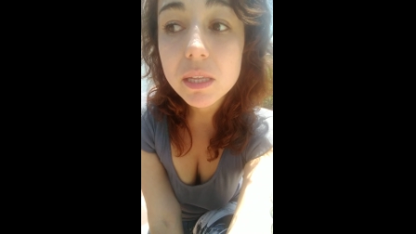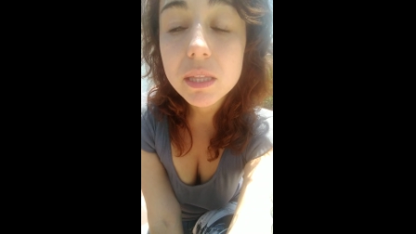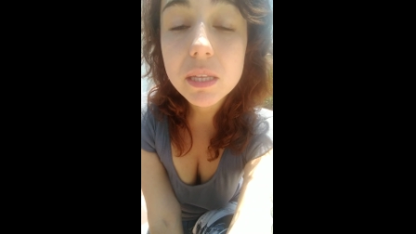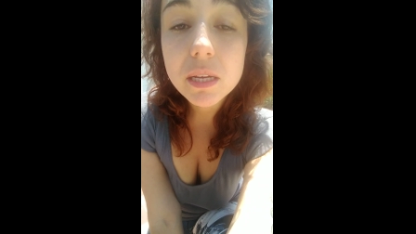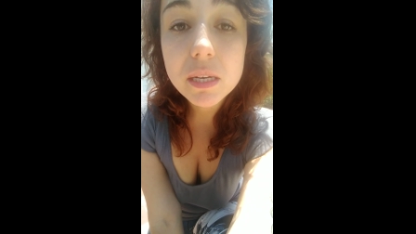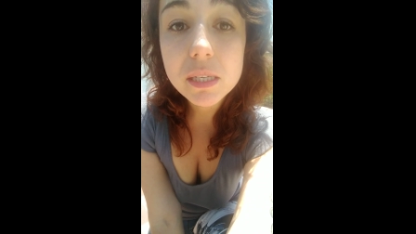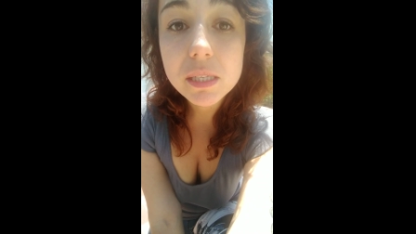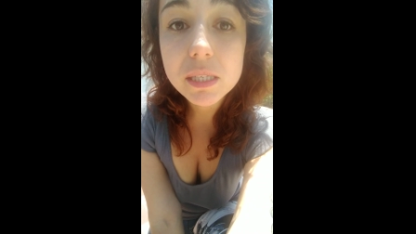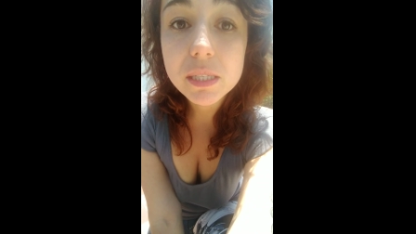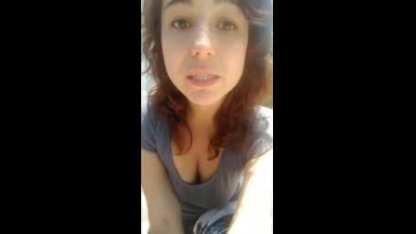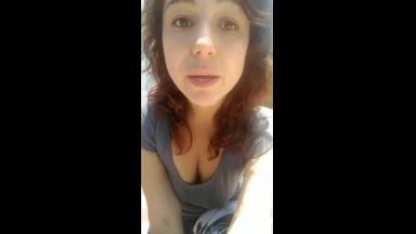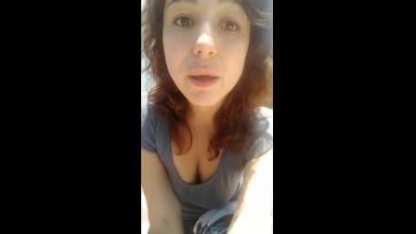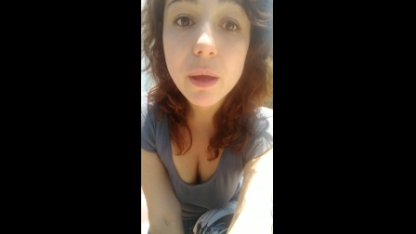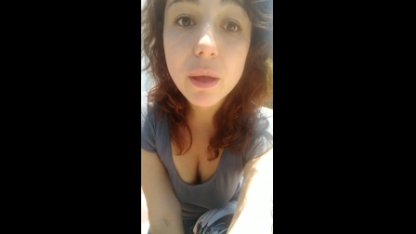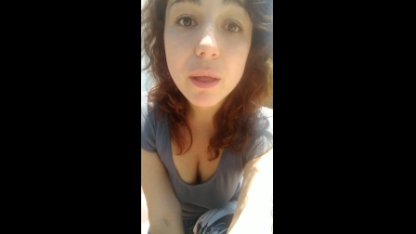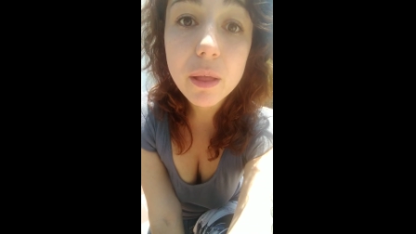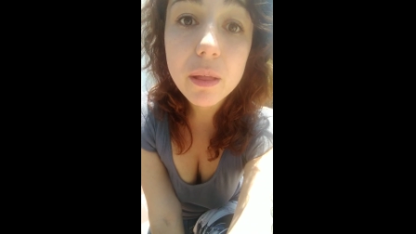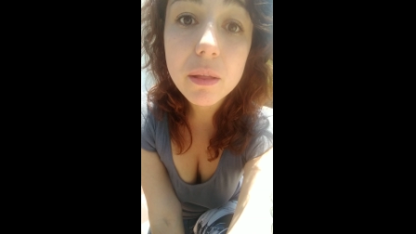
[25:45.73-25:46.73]
There's
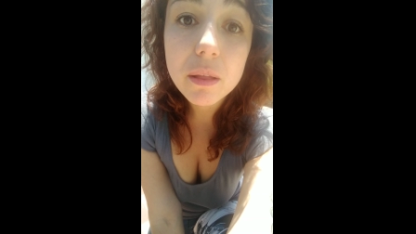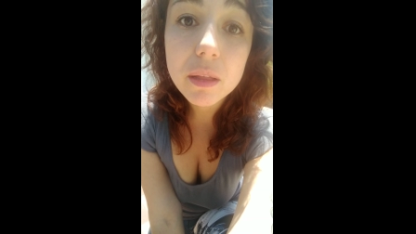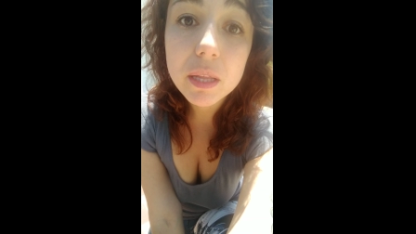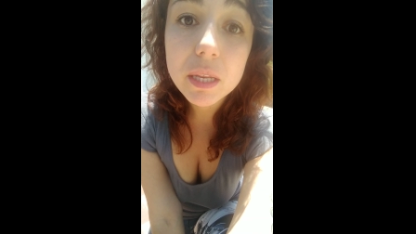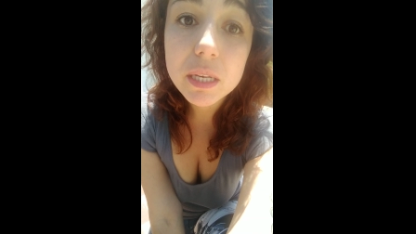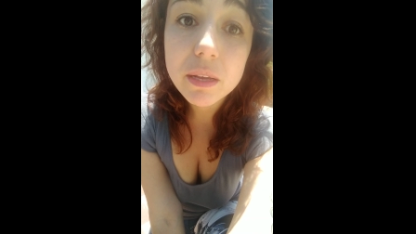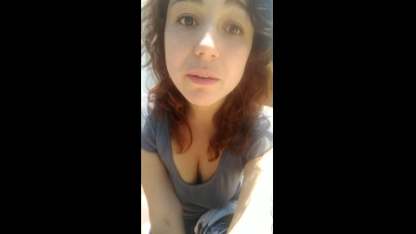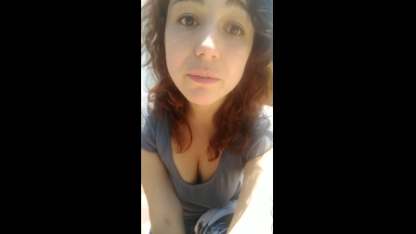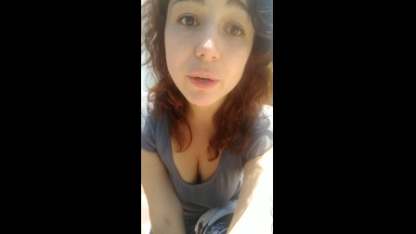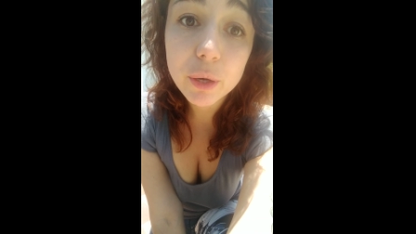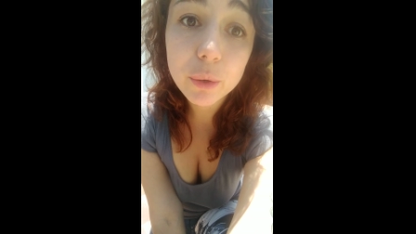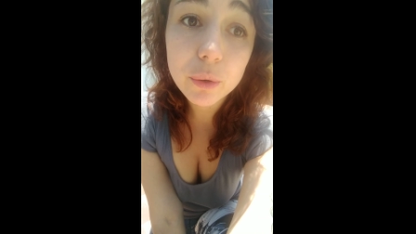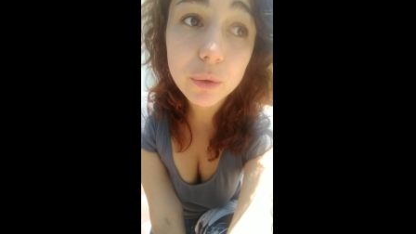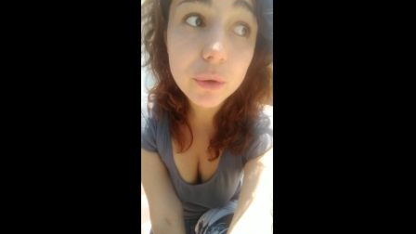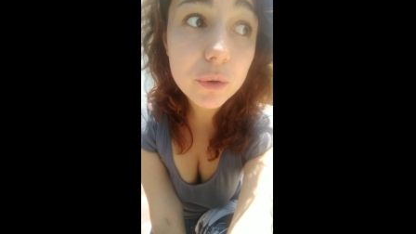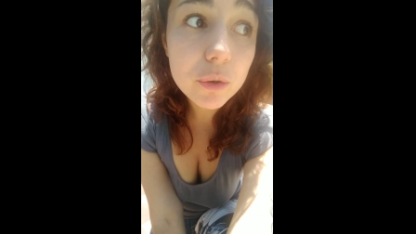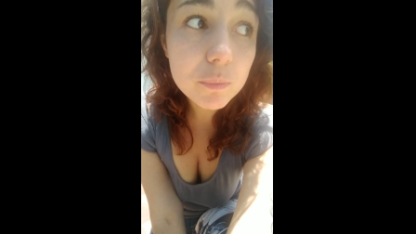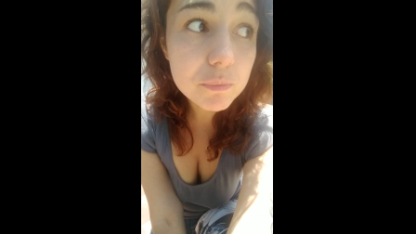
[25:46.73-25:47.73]
still different
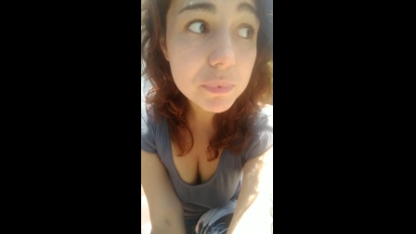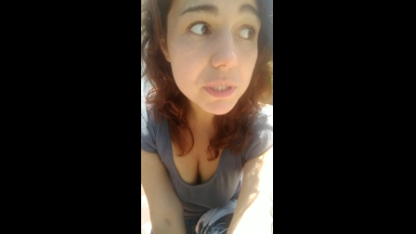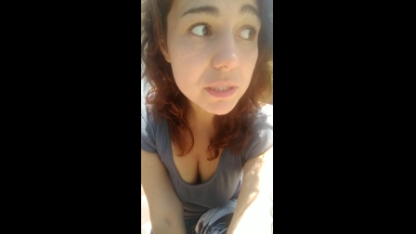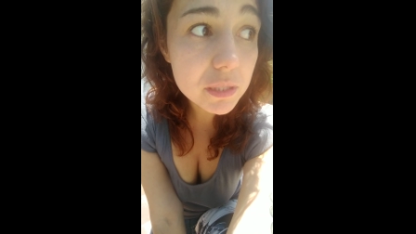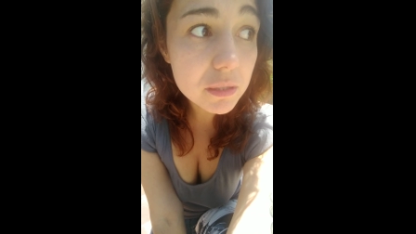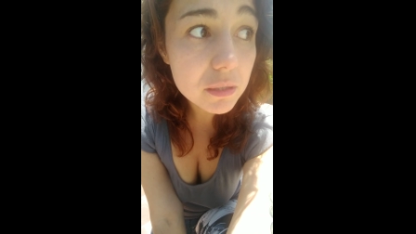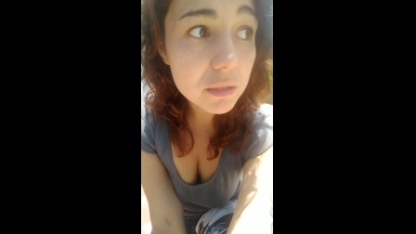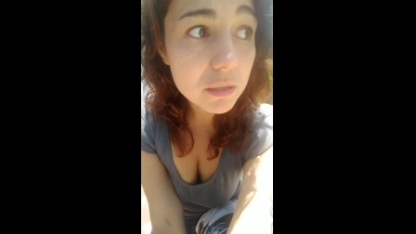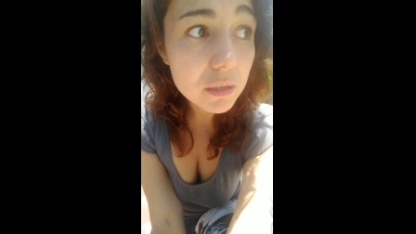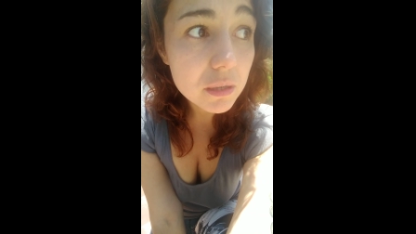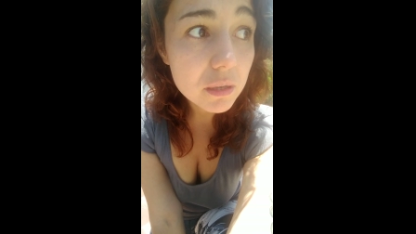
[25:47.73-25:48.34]
groups.